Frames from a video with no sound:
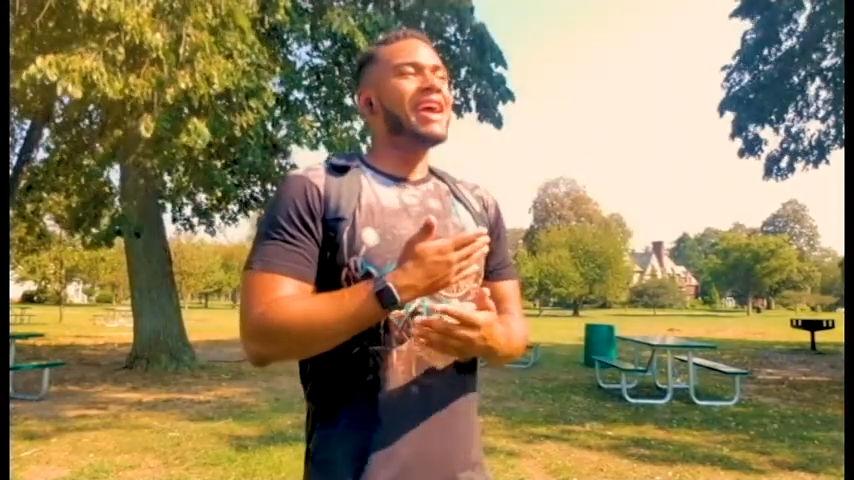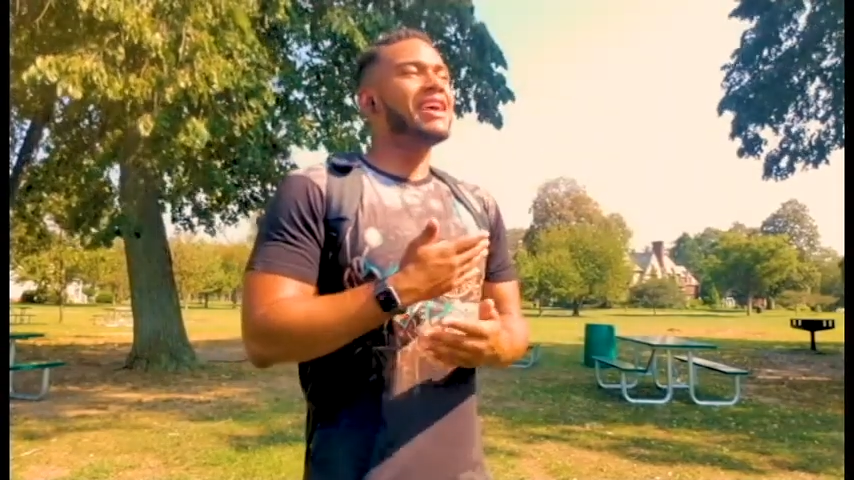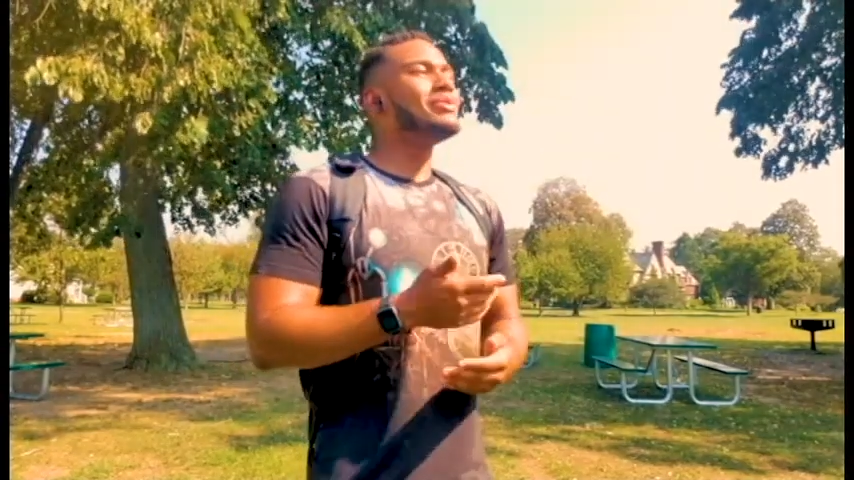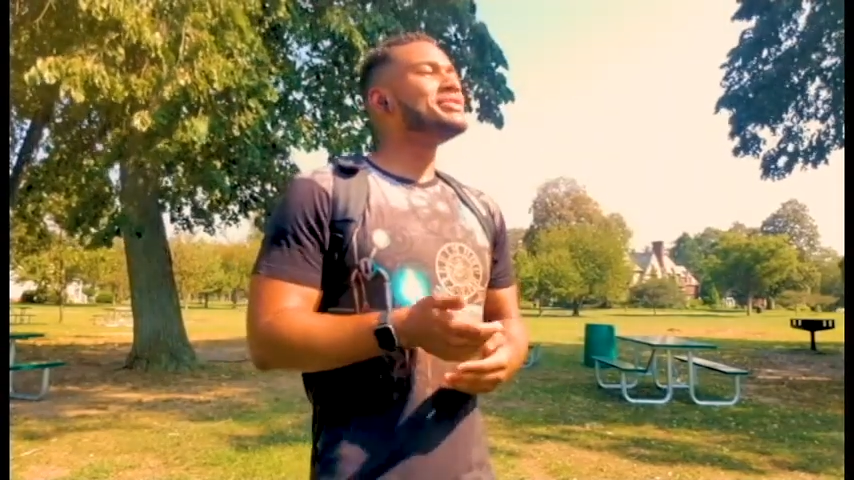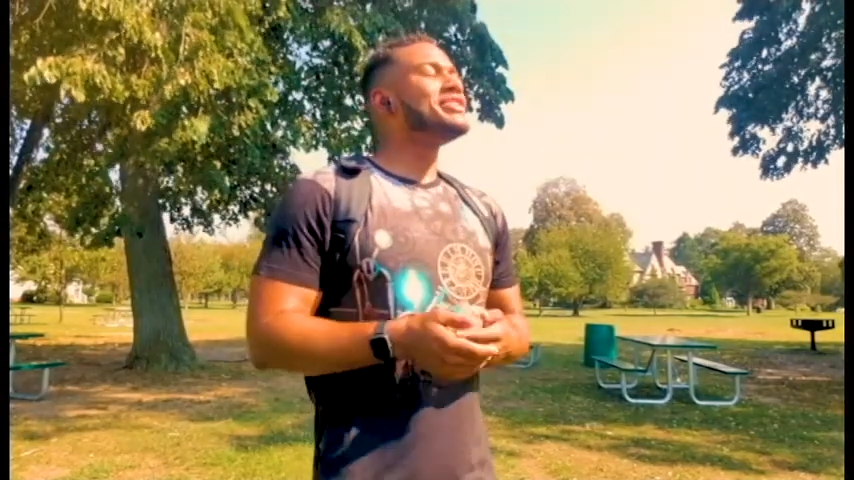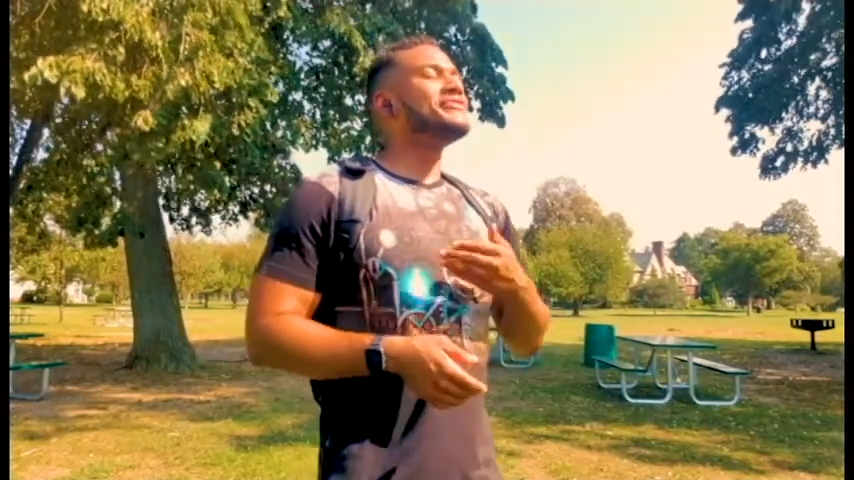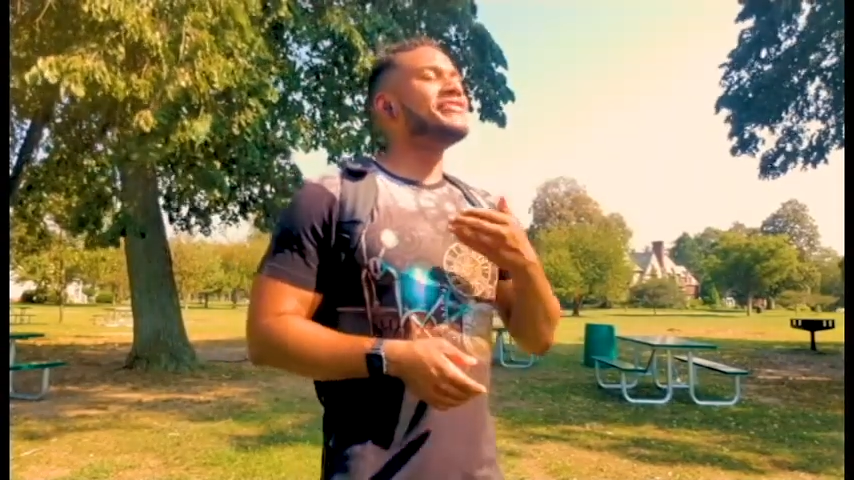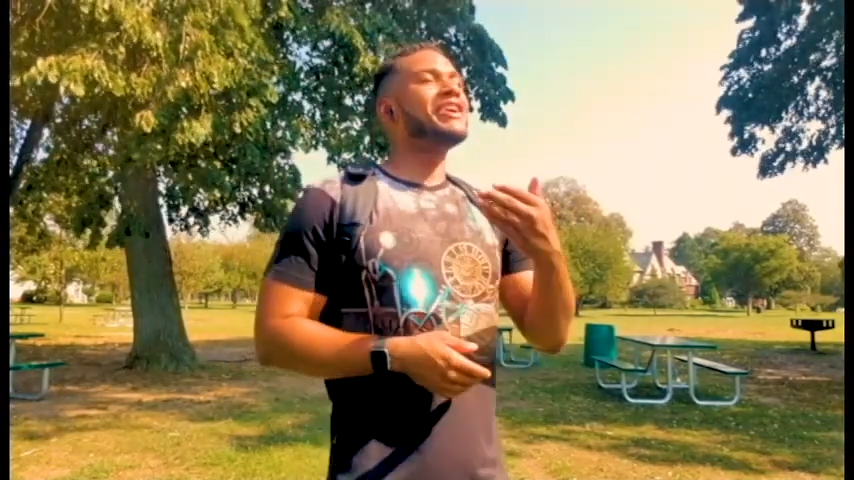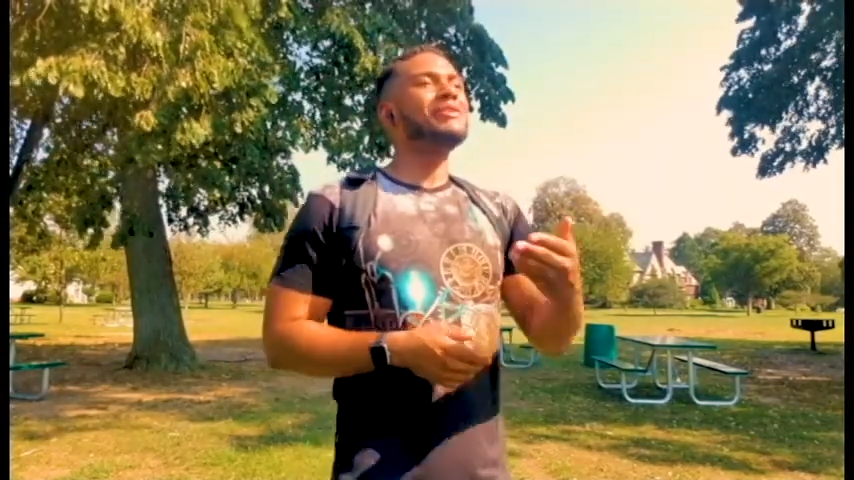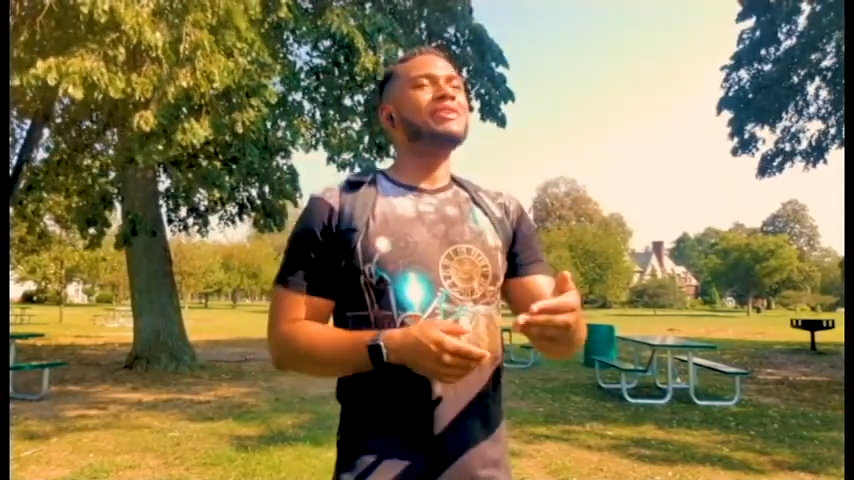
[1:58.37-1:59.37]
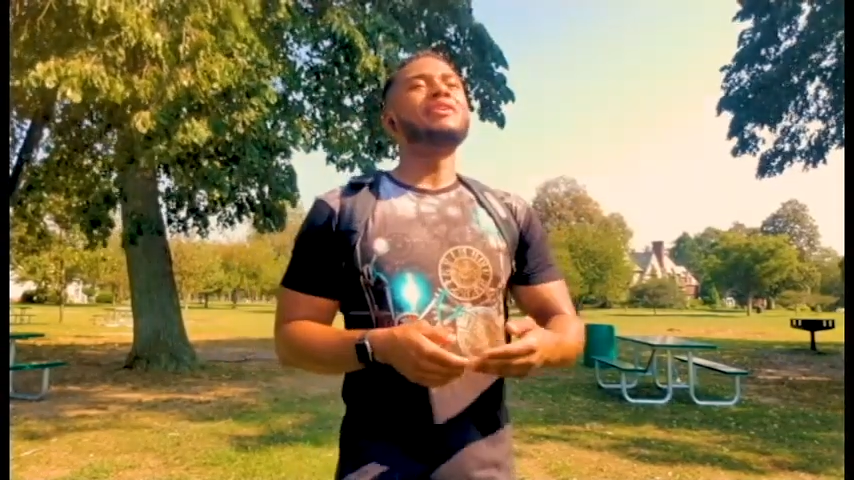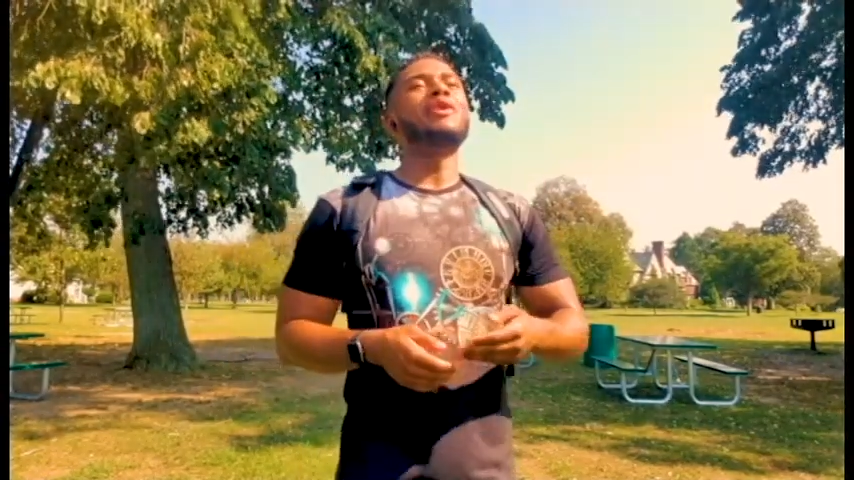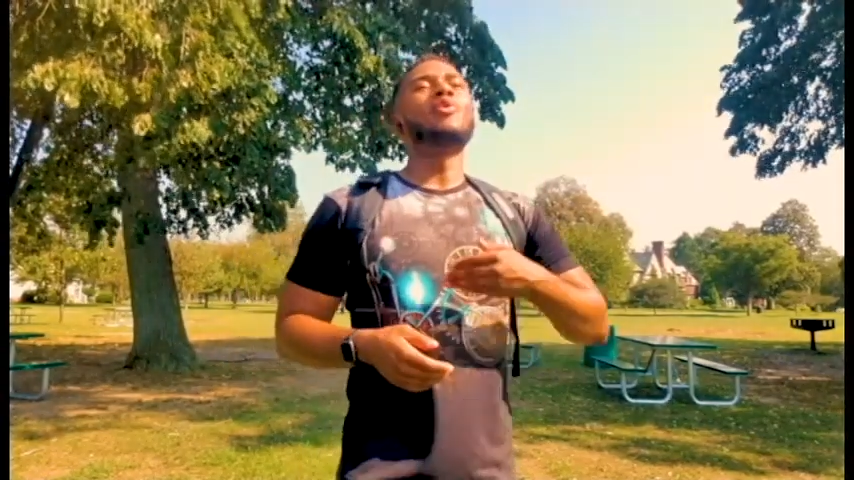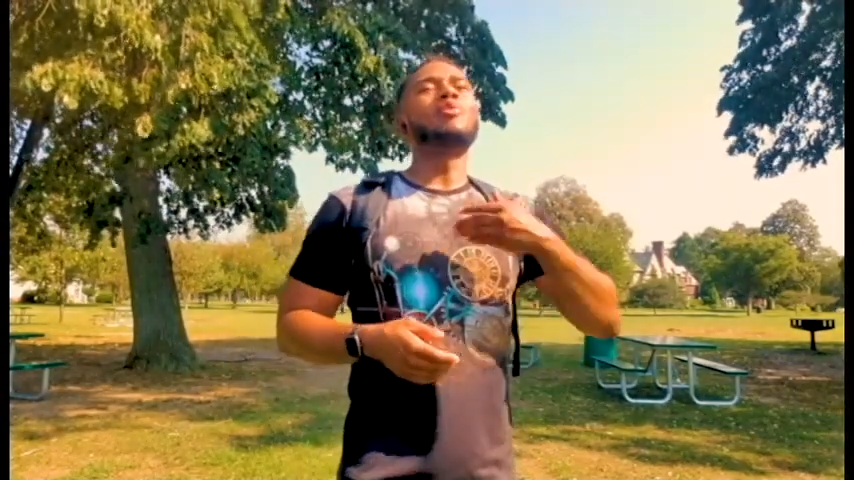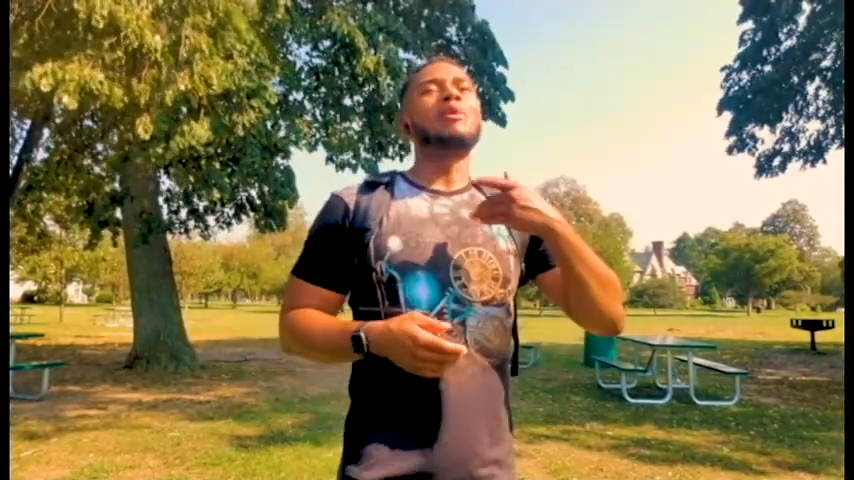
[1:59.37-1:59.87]
And it was just very
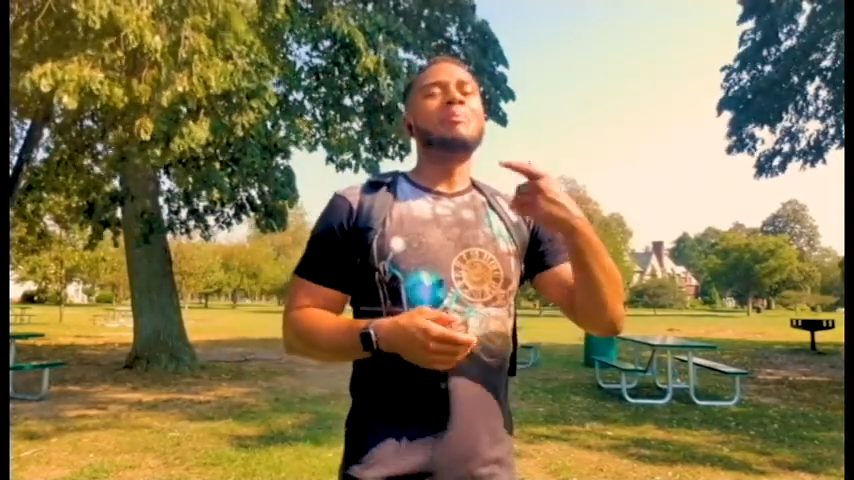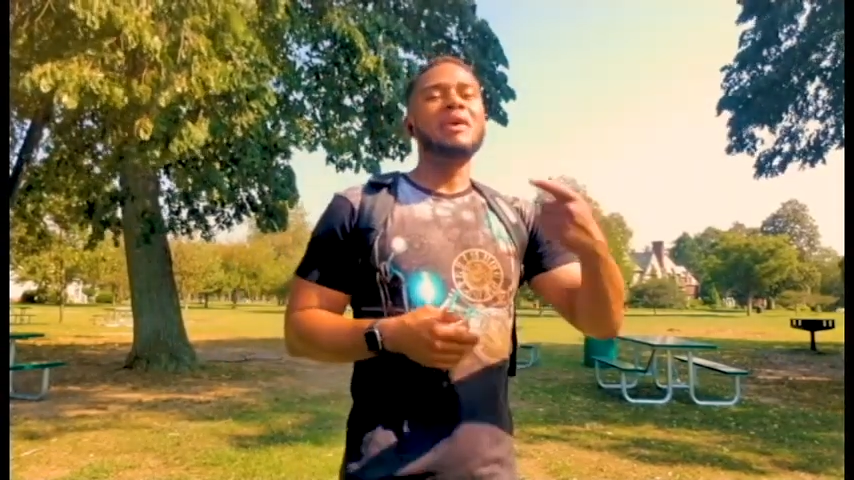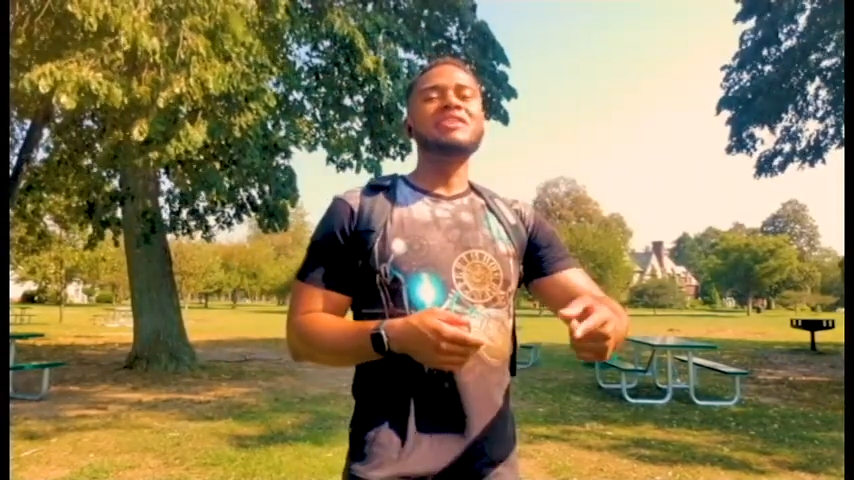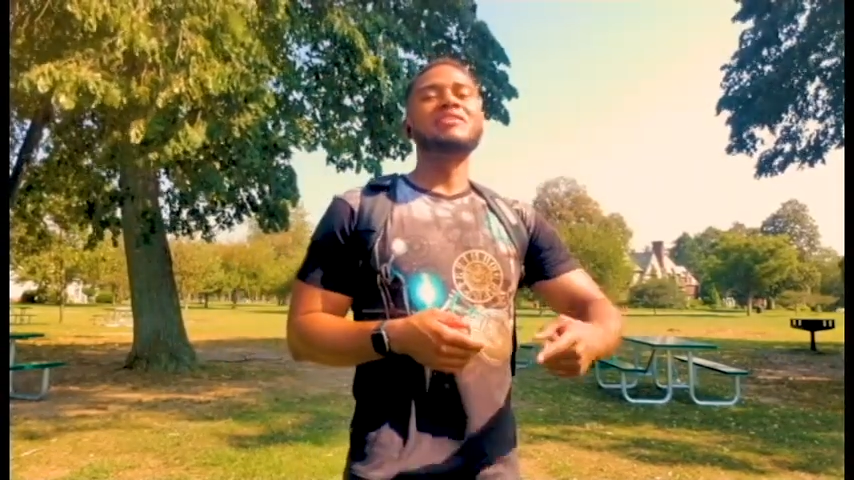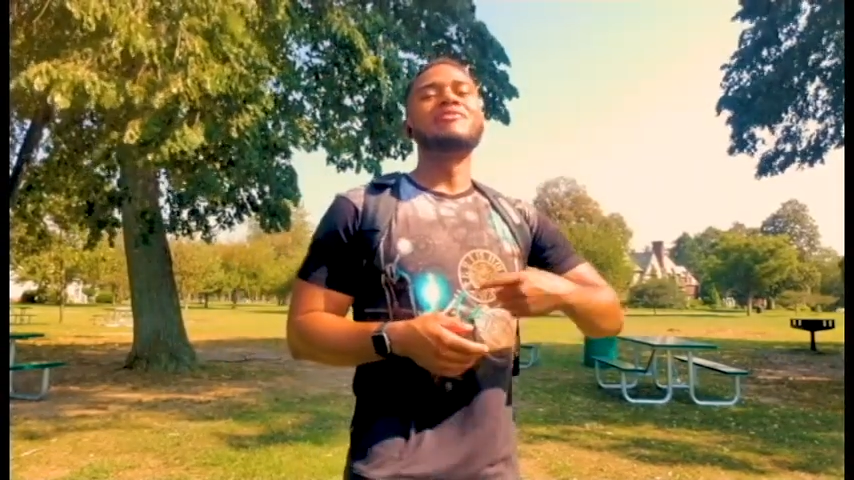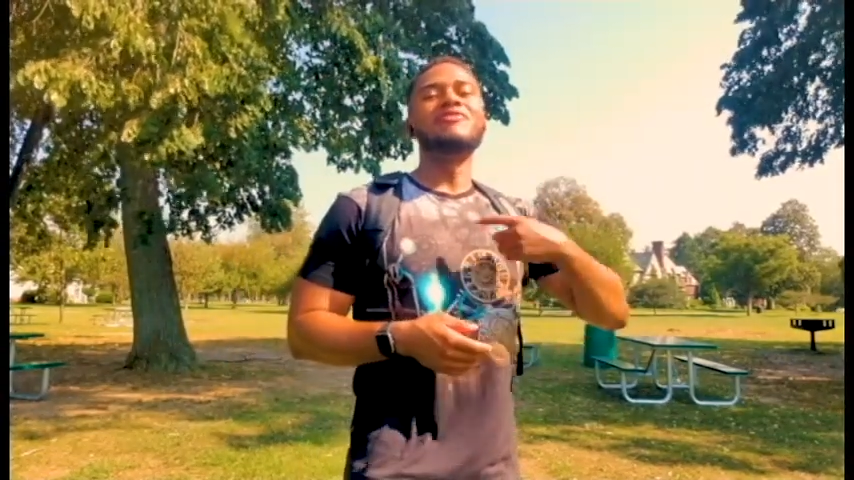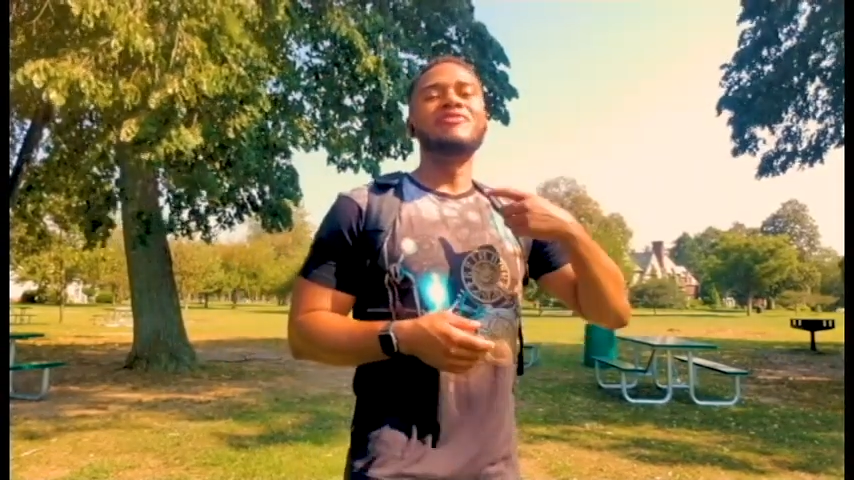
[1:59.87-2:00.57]
repetitive.